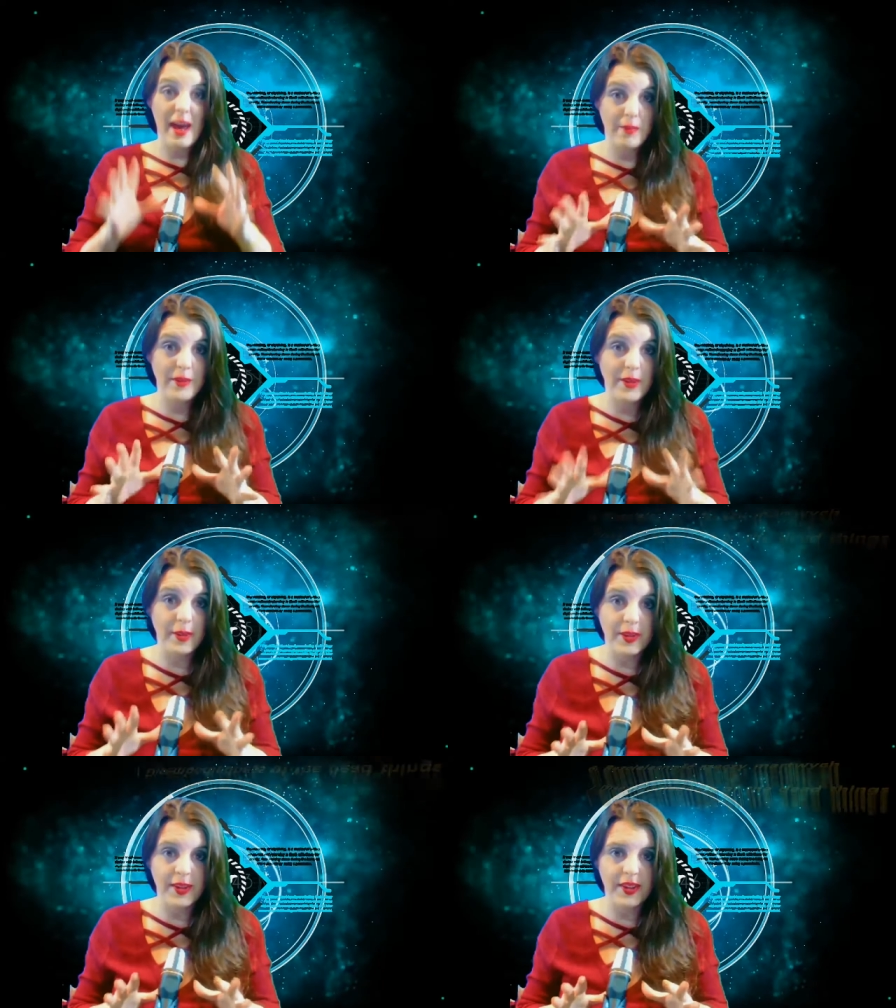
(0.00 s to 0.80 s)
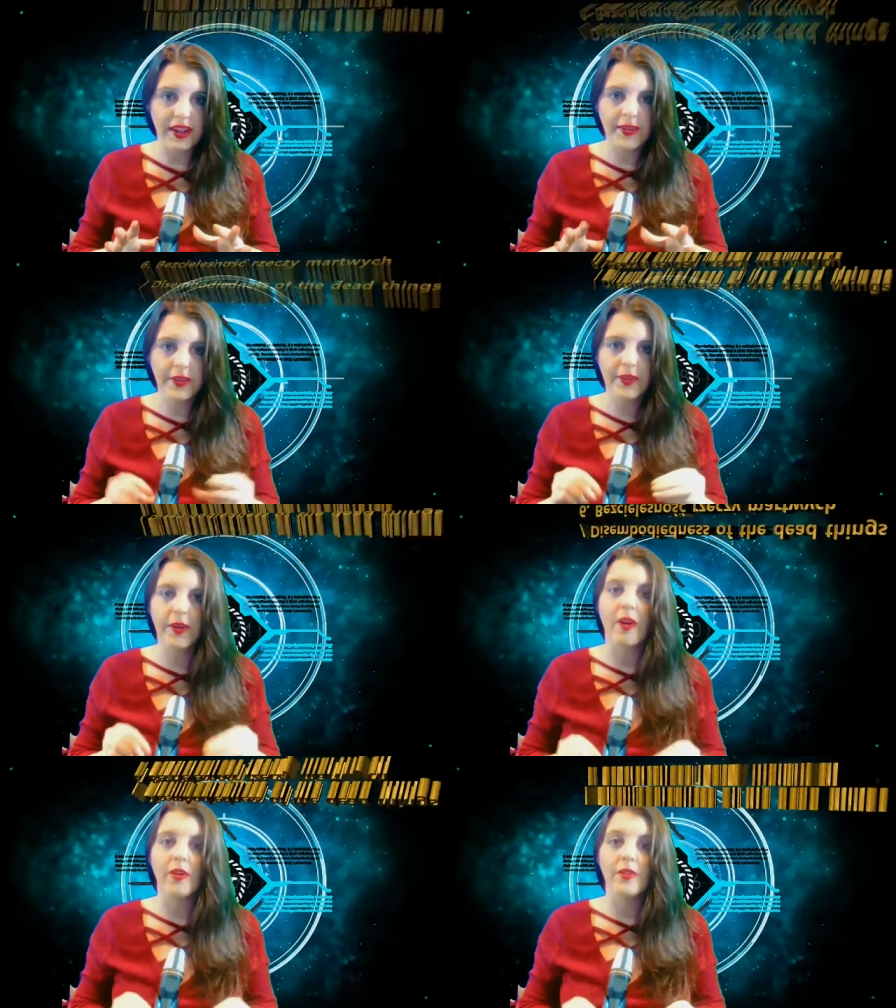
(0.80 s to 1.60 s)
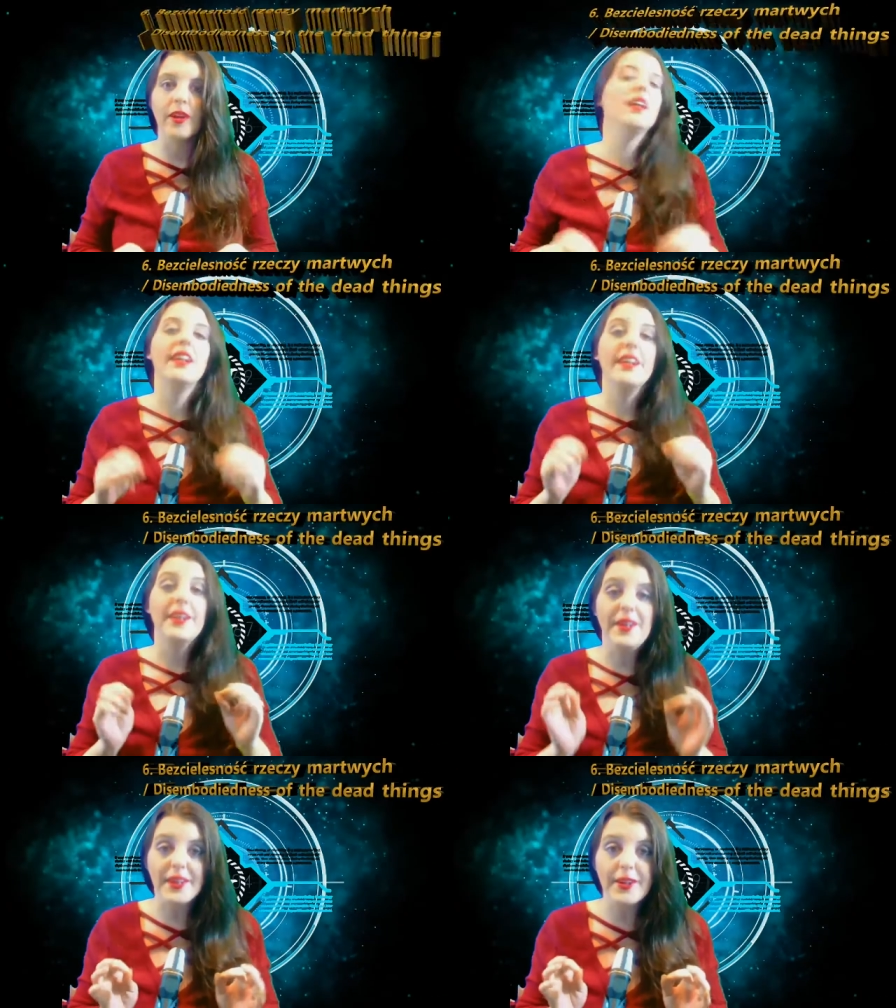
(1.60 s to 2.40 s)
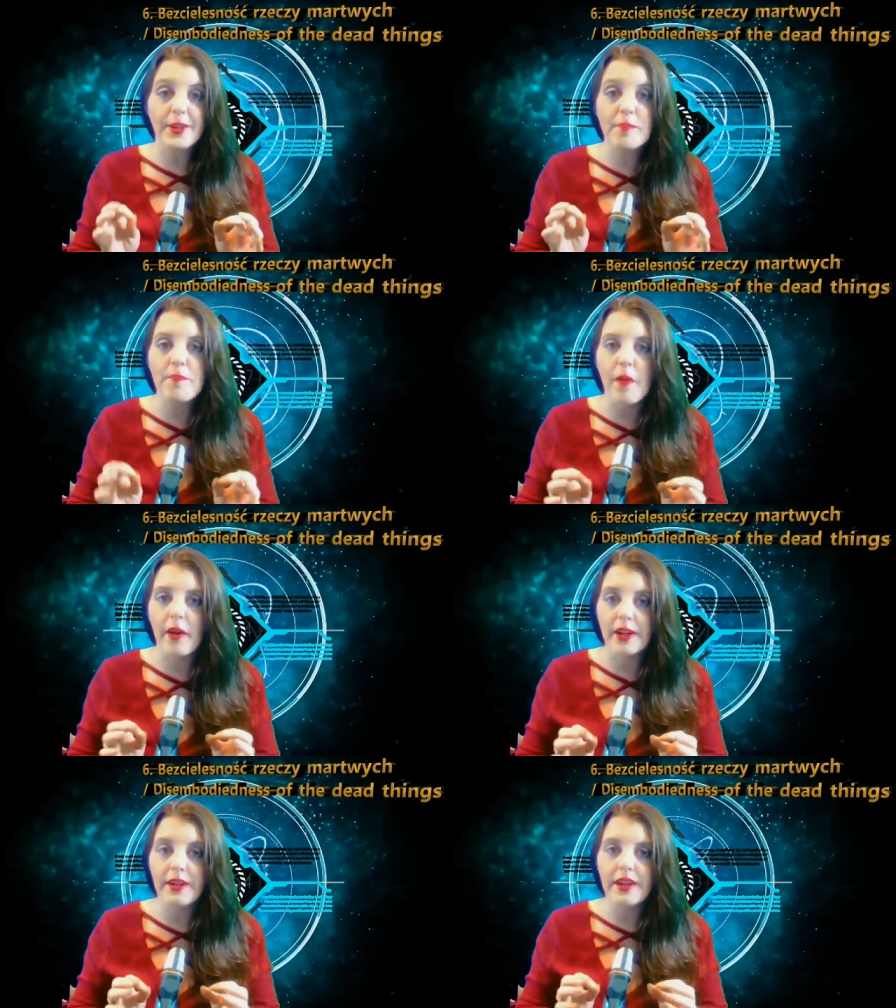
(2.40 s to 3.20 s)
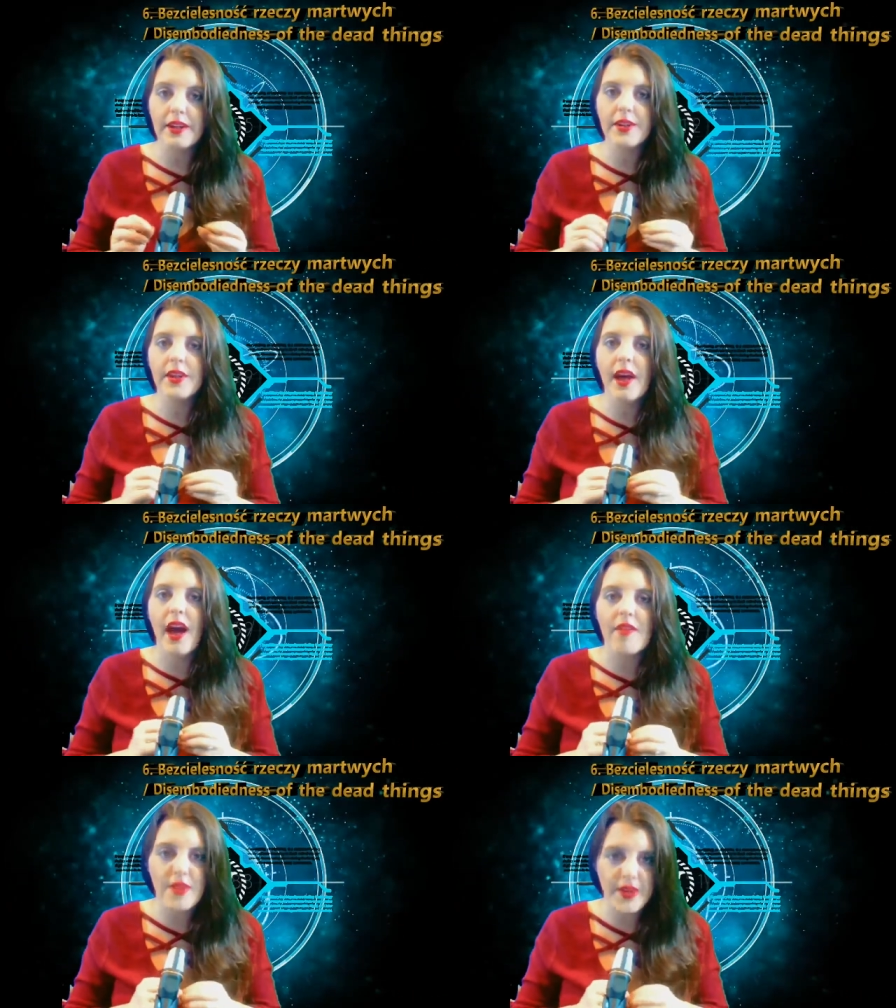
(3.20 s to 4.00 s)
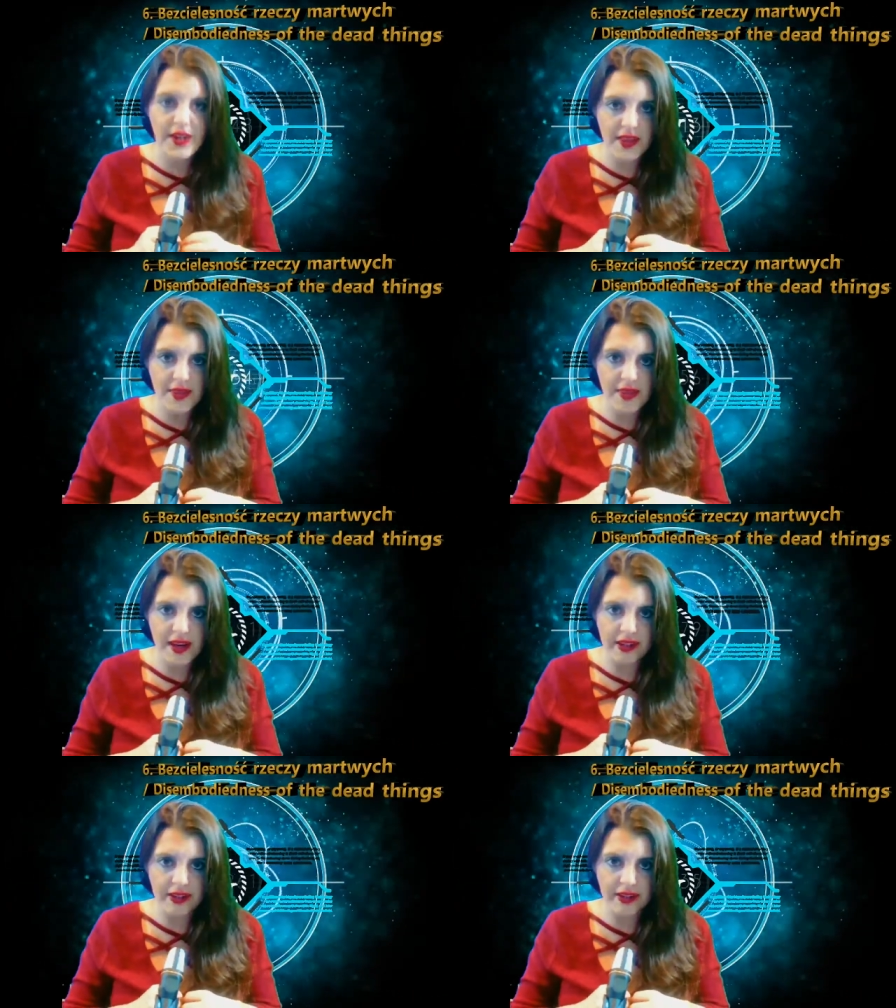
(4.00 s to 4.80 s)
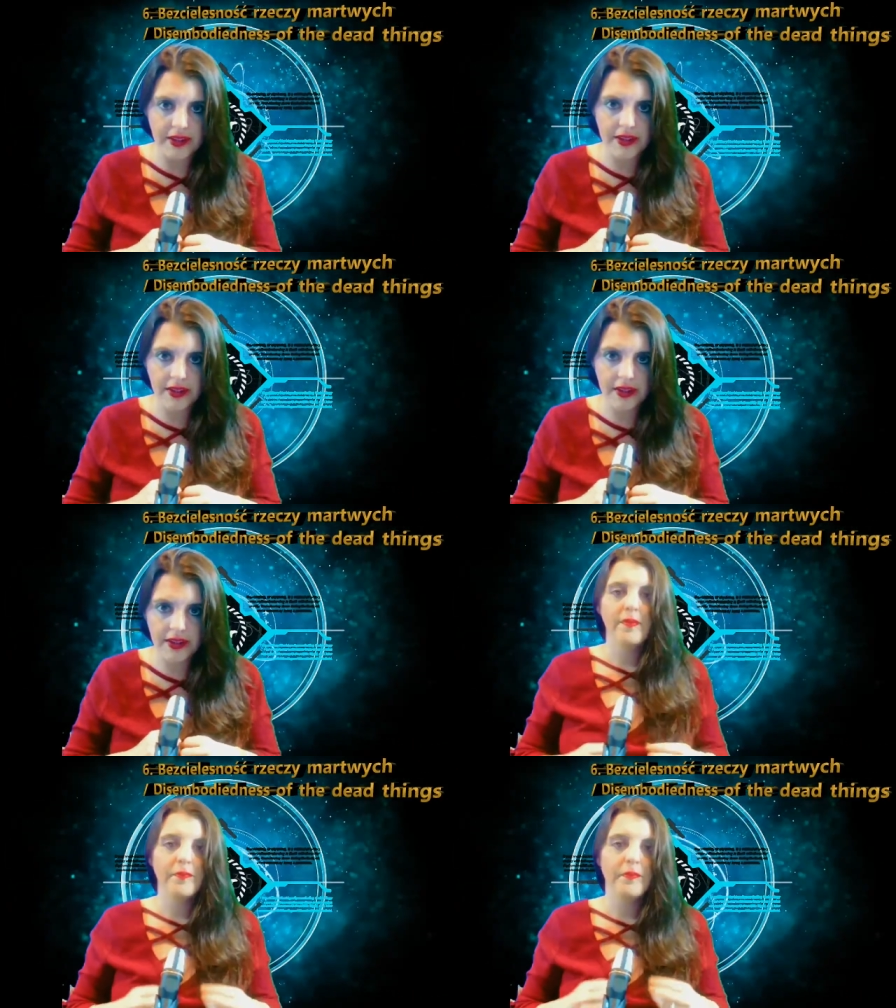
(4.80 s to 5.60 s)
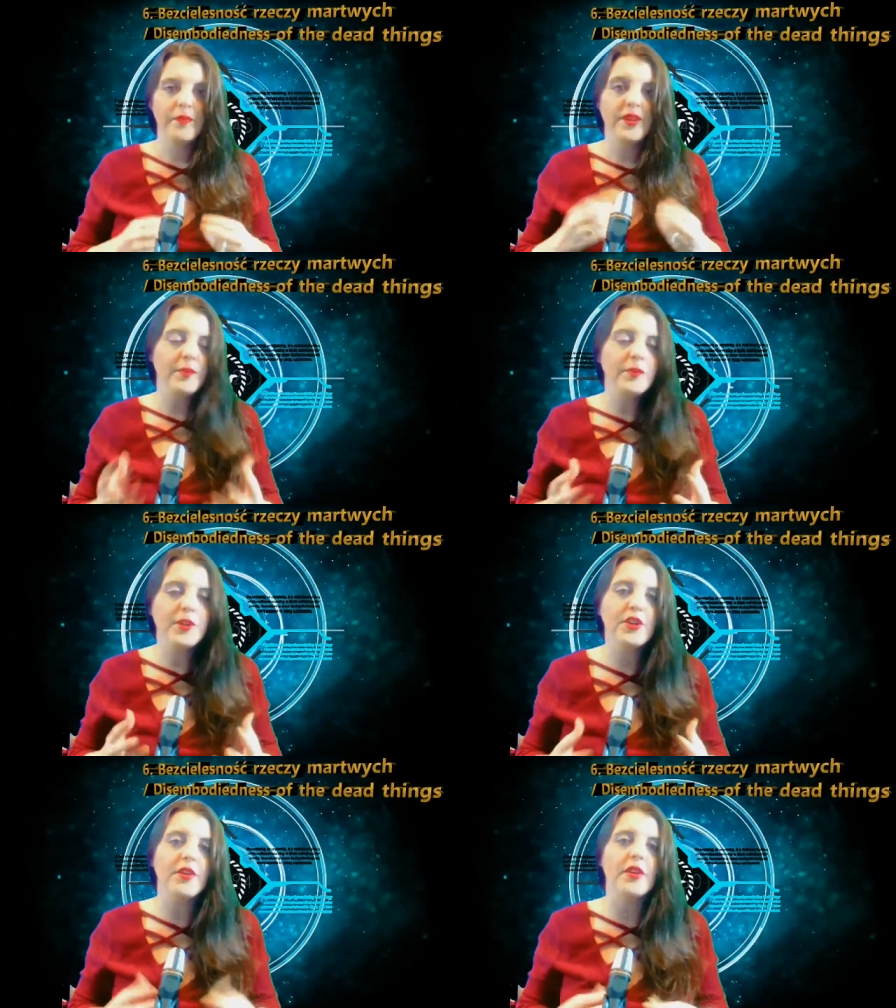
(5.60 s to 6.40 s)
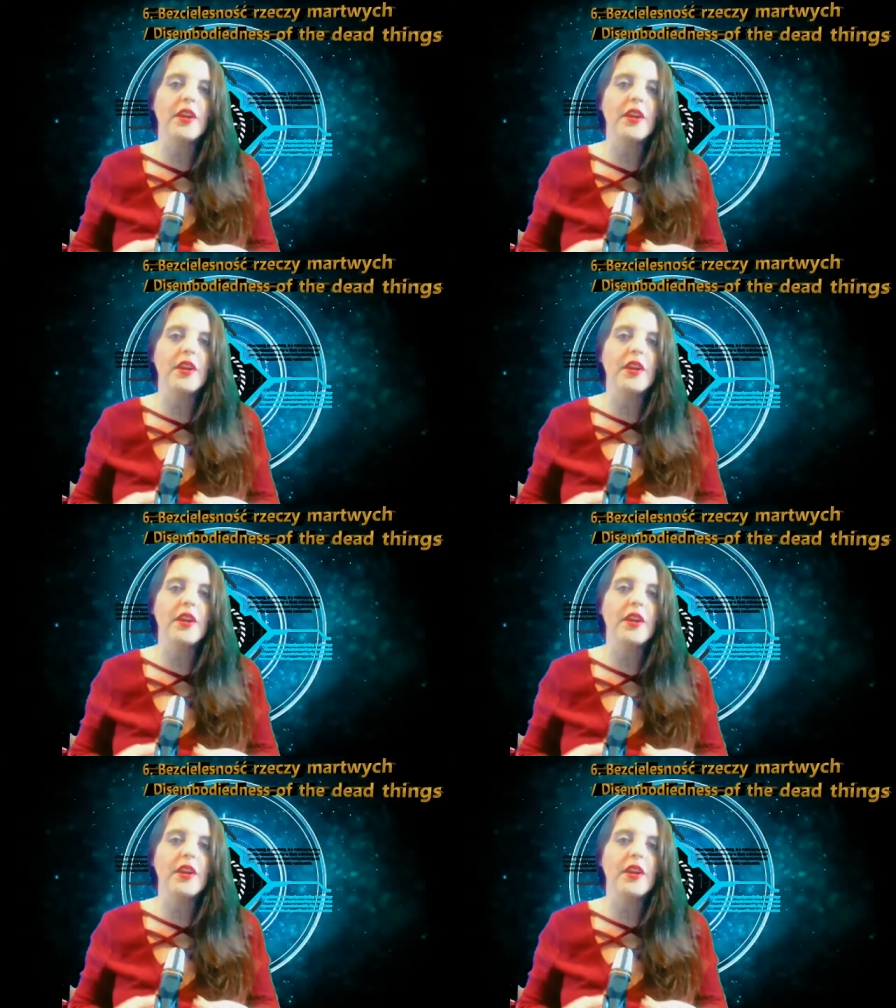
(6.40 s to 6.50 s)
episode 6 called Disembodiedness of the Dead Things. Seems to show